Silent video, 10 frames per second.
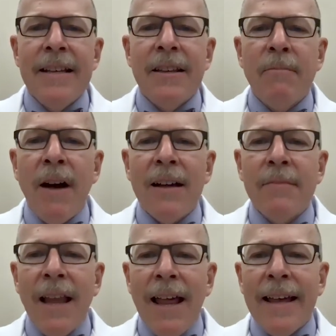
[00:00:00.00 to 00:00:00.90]
The bottom
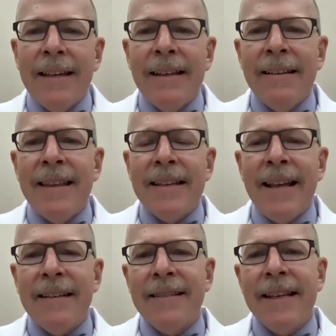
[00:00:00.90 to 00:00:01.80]
line is that
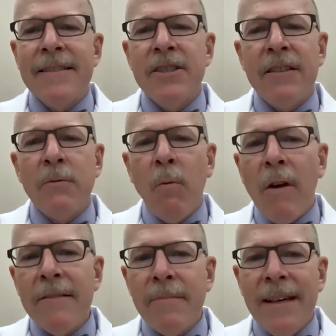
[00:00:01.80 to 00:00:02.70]
testing is just
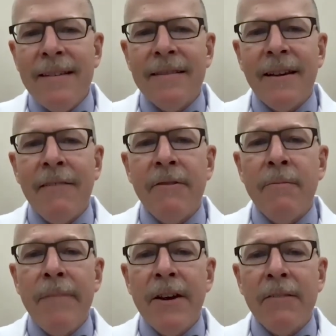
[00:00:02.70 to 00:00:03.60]
one piece of a
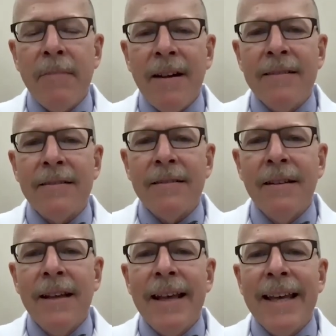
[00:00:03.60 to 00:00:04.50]
bigger puzzle,
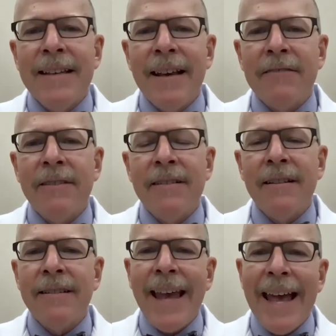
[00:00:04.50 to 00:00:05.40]
and test
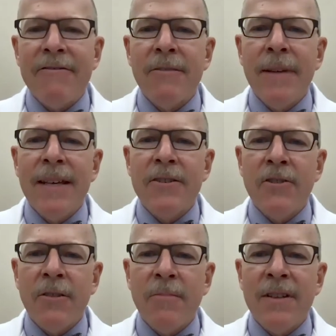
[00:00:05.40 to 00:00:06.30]
results have to be
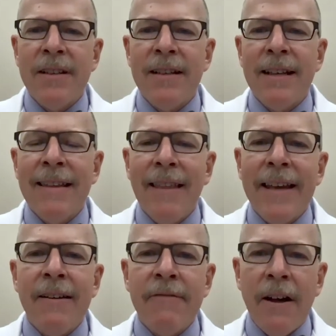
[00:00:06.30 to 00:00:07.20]
interpreted in
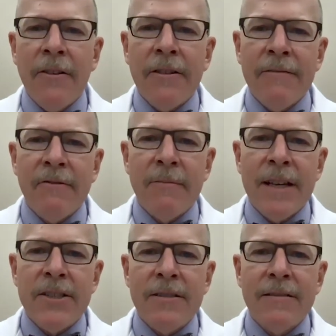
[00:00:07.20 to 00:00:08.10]
light of other
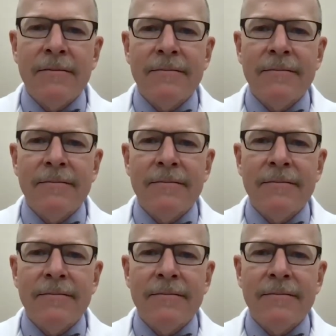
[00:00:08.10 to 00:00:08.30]
information.